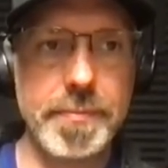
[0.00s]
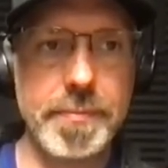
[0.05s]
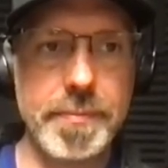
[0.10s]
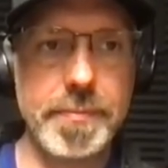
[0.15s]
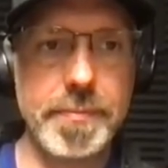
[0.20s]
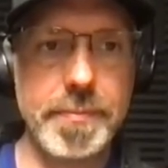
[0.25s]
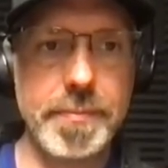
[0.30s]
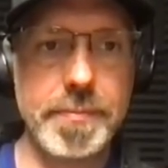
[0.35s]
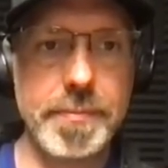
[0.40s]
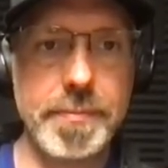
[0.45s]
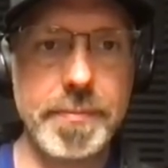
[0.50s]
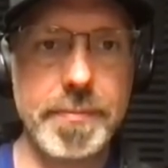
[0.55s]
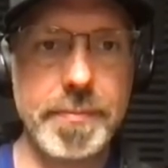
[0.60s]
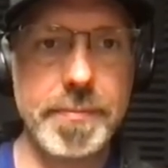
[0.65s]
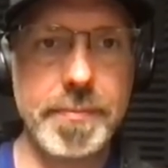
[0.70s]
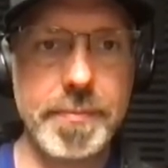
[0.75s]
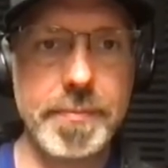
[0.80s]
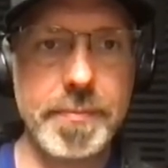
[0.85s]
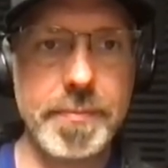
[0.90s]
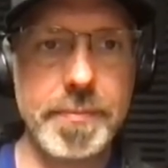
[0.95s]

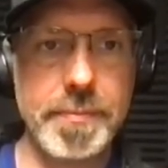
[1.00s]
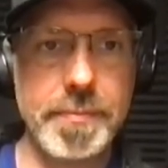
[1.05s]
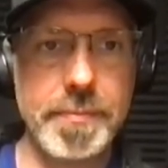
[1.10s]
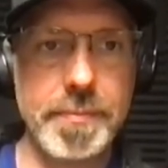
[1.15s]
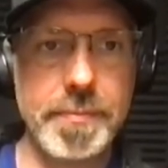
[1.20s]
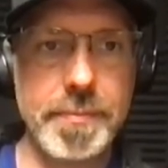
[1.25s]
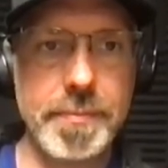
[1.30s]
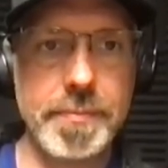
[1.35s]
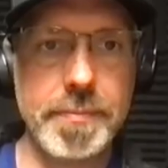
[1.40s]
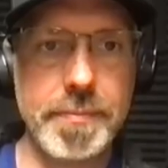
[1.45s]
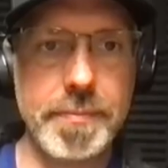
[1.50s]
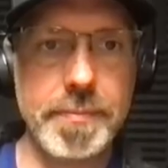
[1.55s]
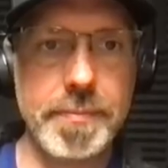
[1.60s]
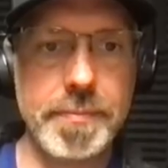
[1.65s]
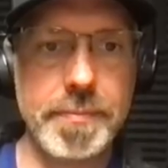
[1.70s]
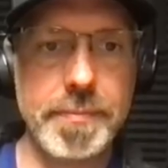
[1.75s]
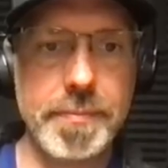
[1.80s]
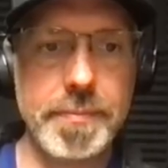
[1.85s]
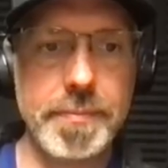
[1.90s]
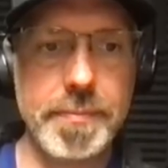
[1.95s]

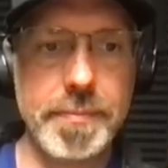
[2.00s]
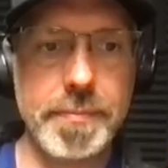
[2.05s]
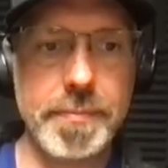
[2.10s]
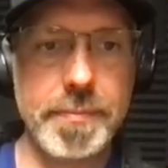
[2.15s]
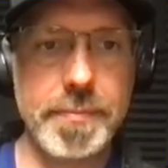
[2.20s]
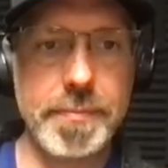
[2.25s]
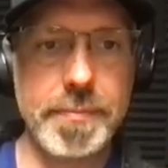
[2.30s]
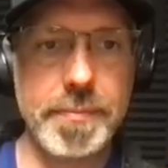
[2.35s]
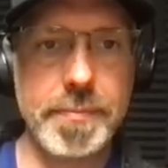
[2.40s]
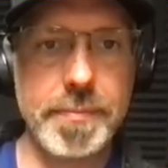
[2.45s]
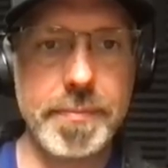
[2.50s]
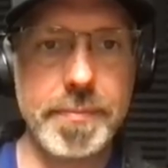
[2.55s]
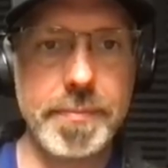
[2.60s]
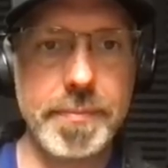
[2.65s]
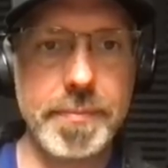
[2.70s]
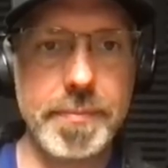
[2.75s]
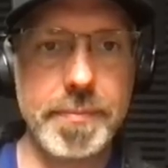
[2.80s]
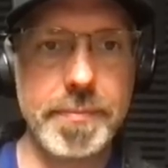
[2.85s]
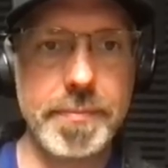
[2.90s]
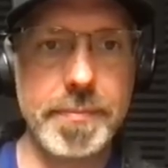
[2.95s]

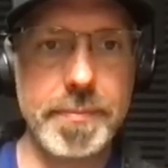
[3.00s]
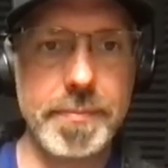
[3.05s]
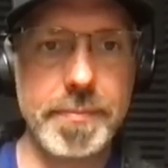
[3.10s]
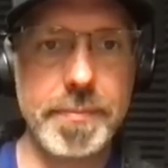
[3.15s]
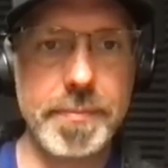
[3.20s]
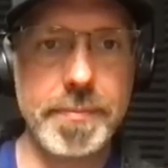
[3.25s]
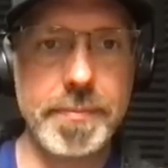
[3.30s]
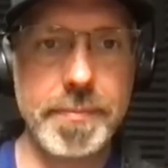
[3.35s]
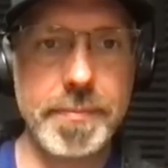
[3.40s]
(not speaking)